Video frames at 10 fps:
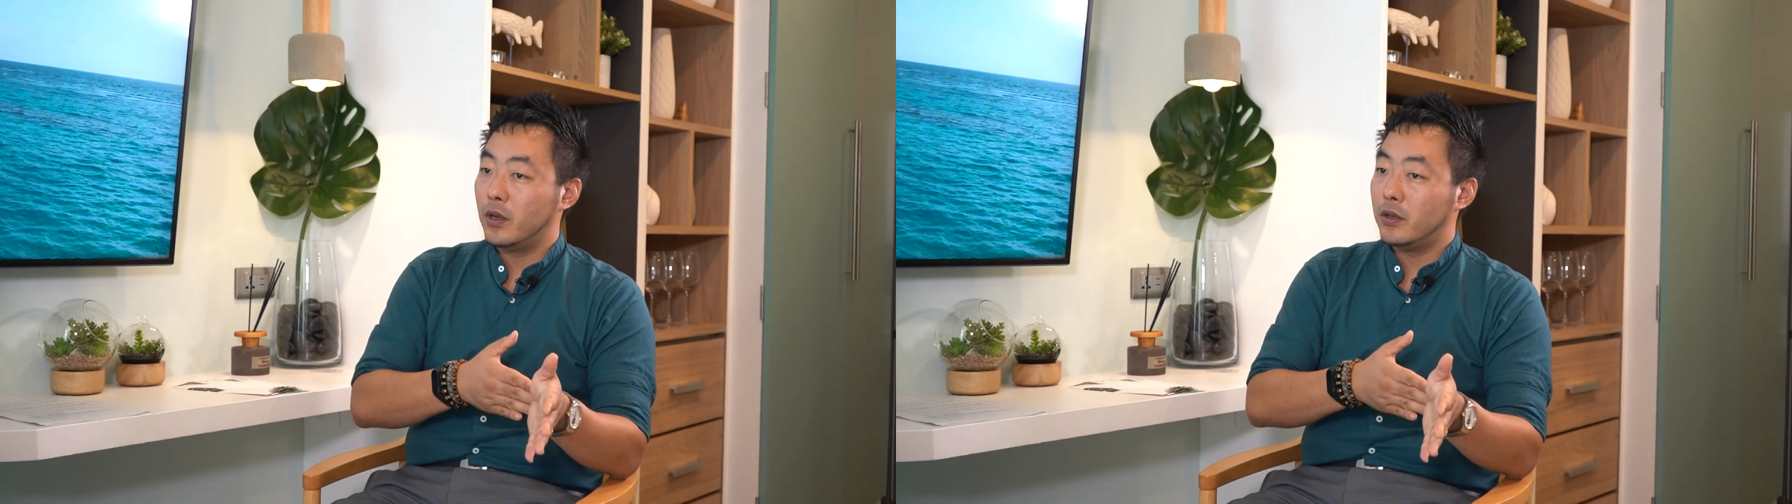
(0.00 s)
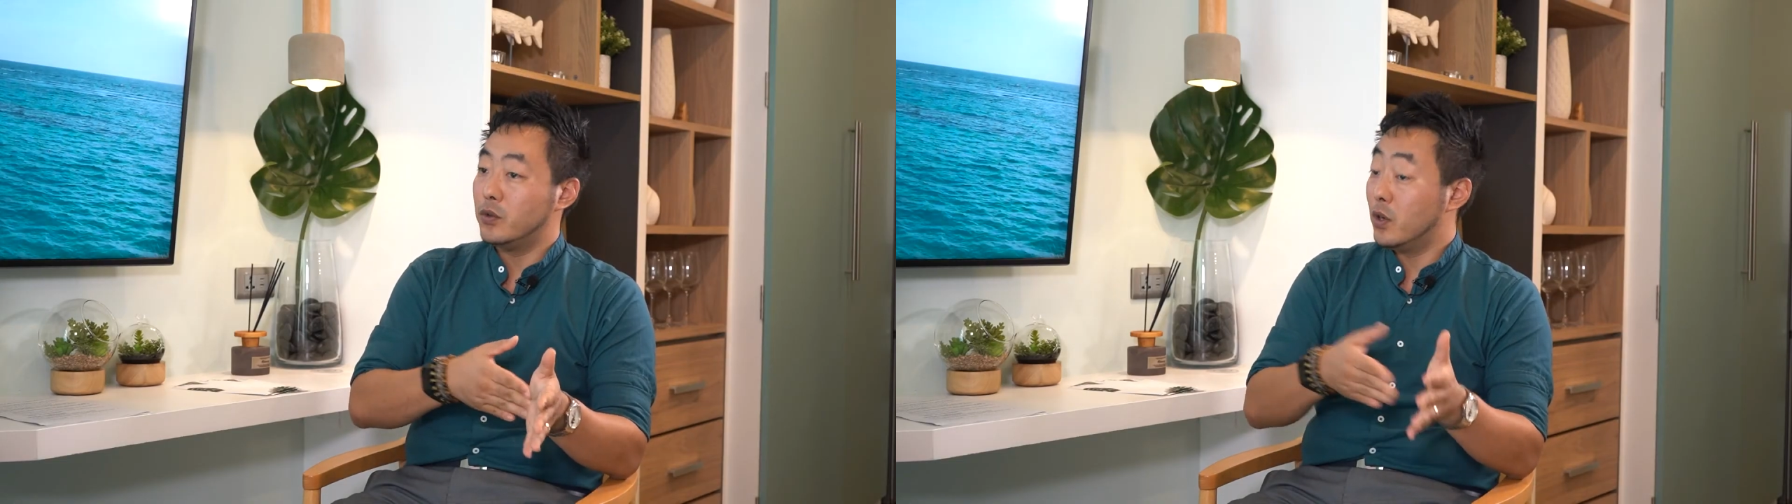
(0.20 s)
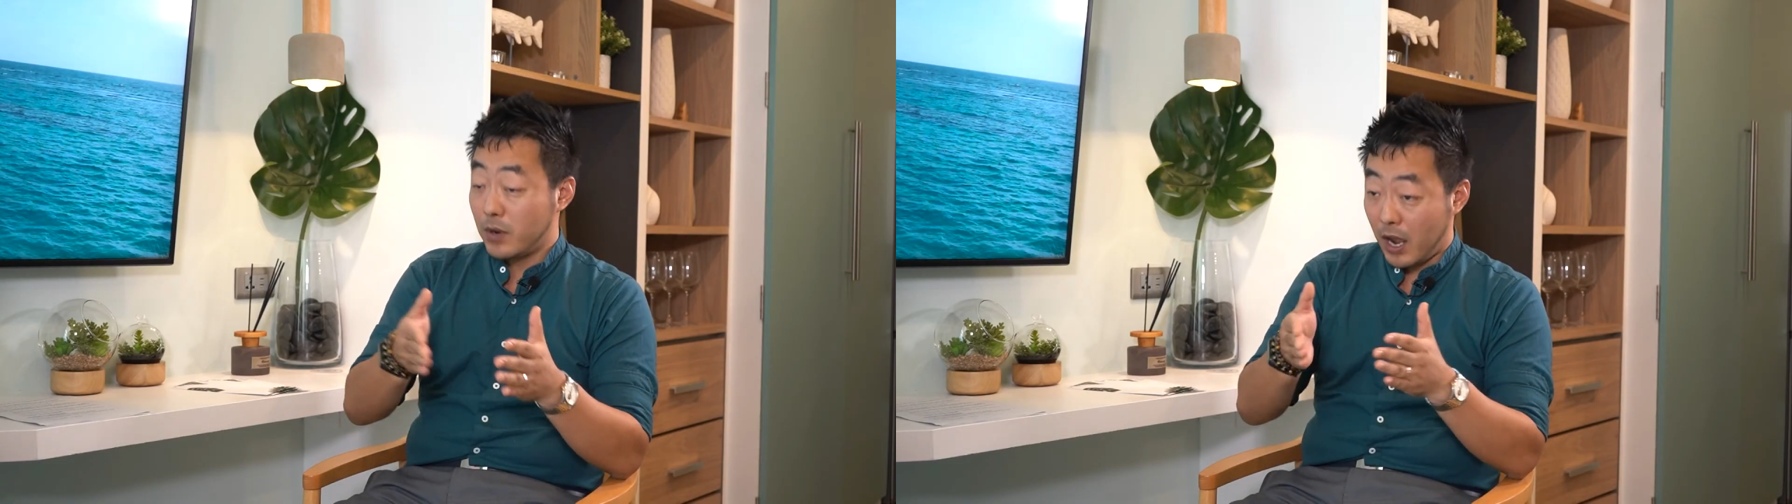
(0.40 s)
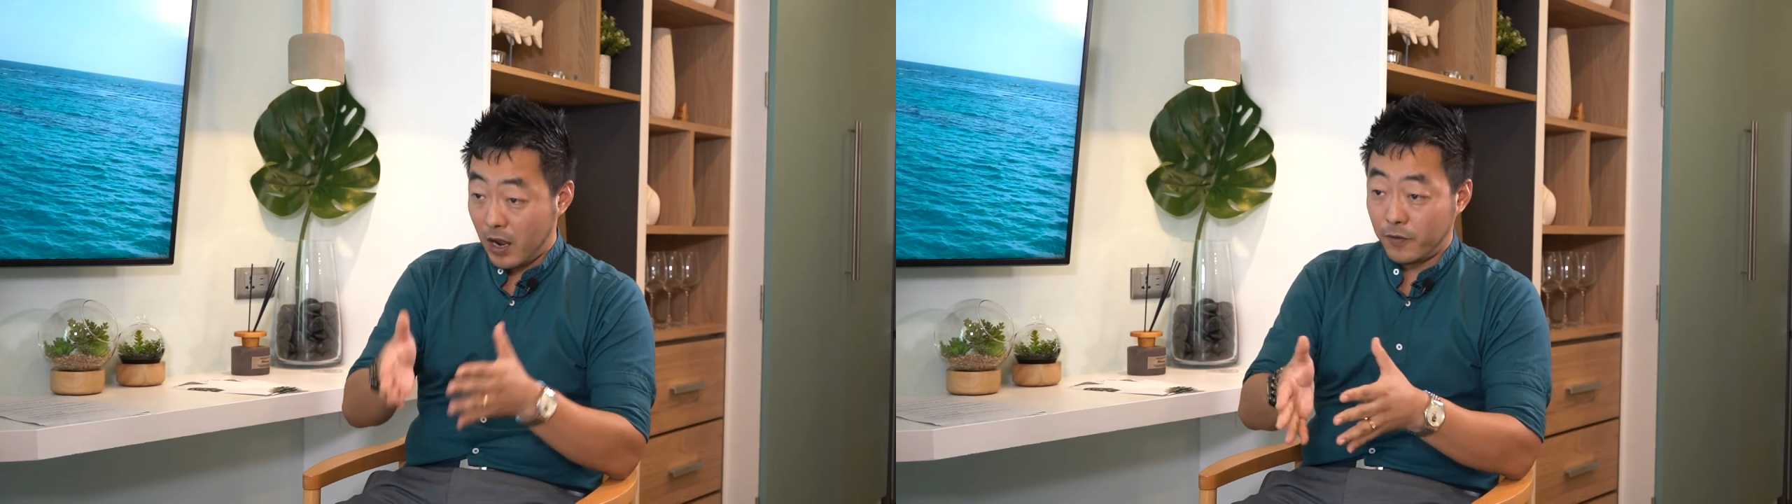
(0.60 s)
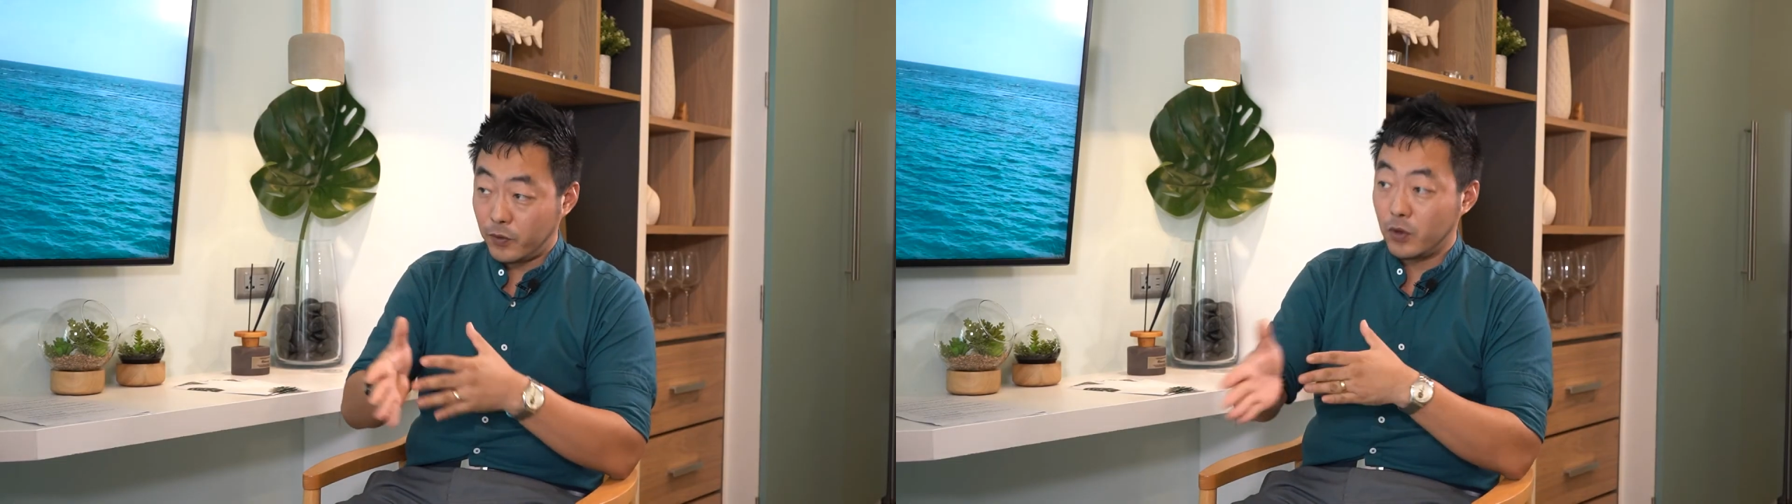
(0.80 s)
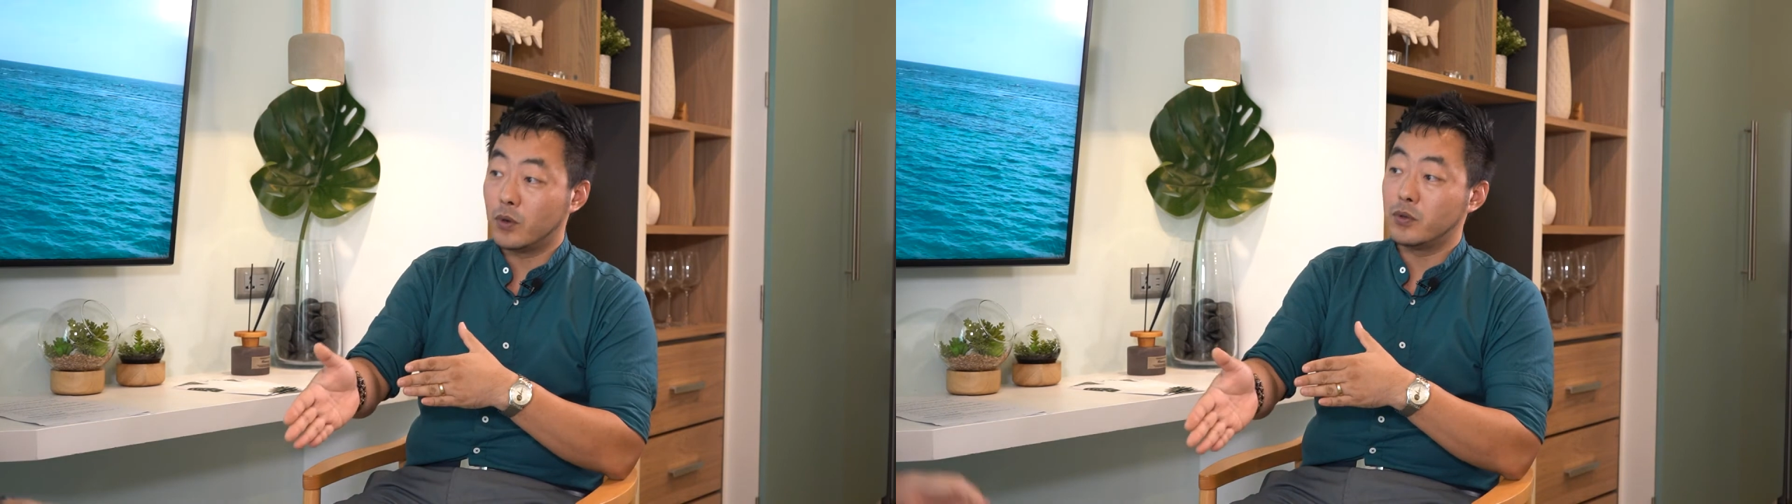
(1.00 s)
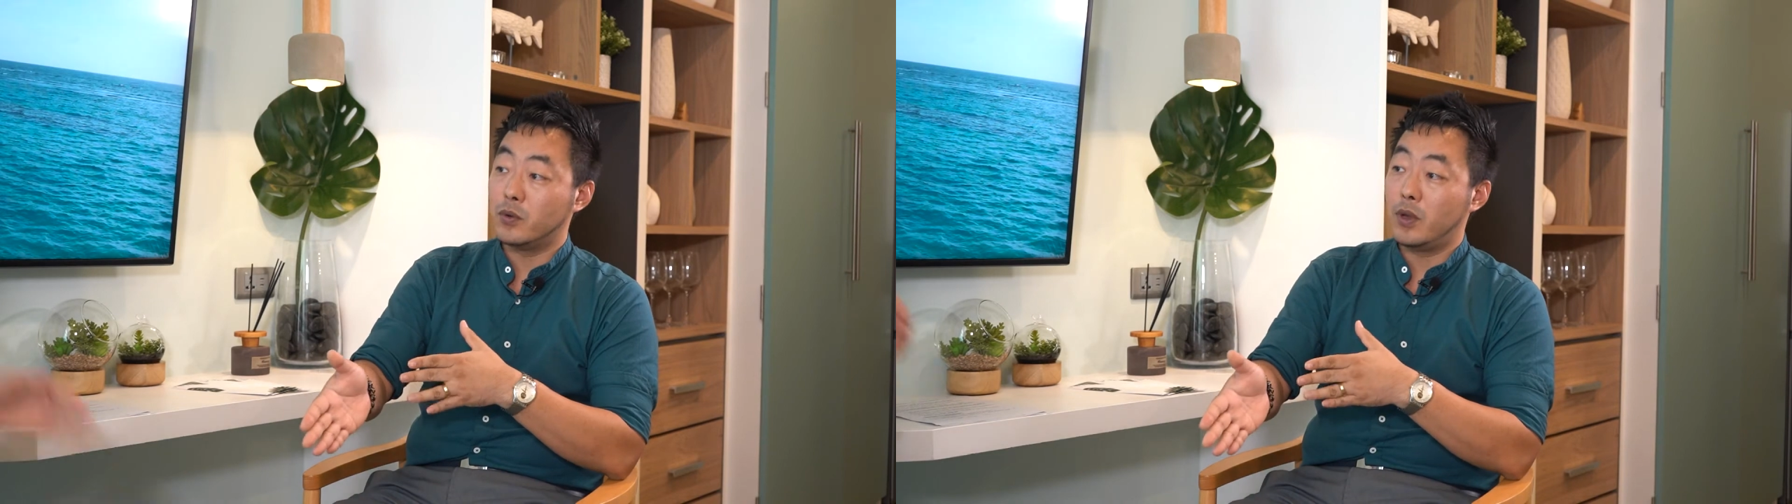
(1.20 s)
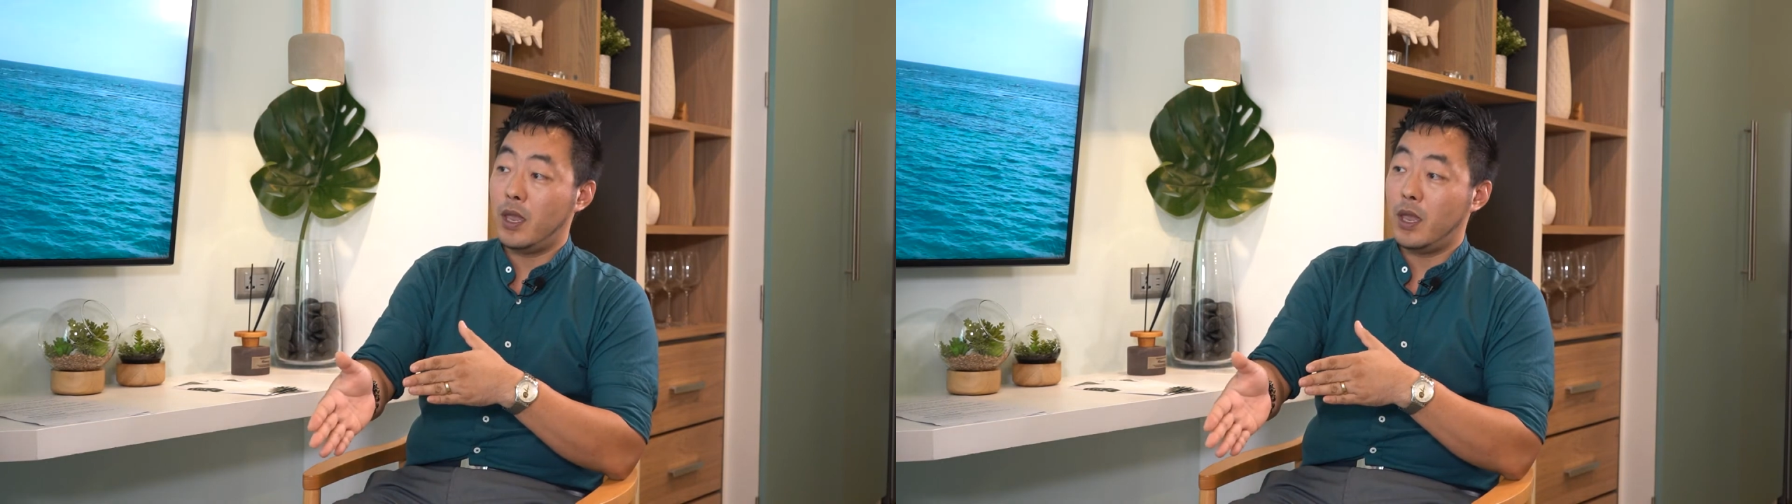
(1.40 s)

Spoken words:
you don't have to go to